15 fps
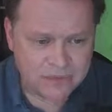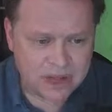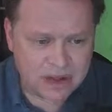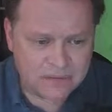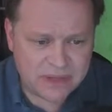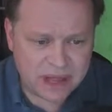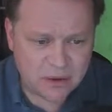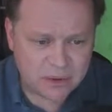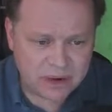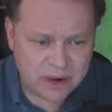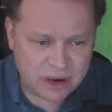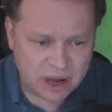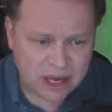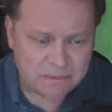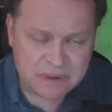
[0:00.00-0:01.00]
they would
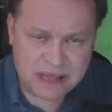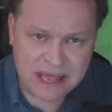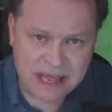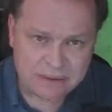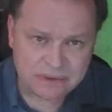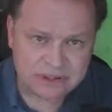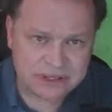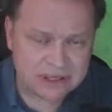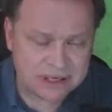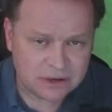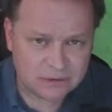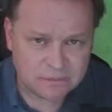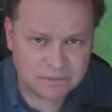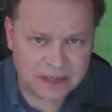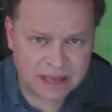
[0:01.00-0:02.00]
not be able to
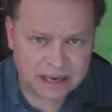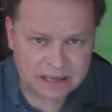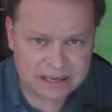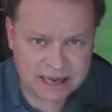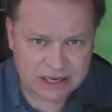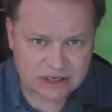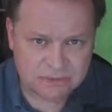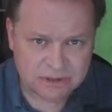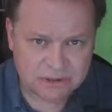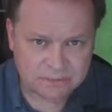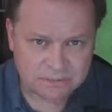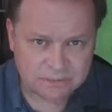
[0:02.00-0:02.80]
decrypt that attachment.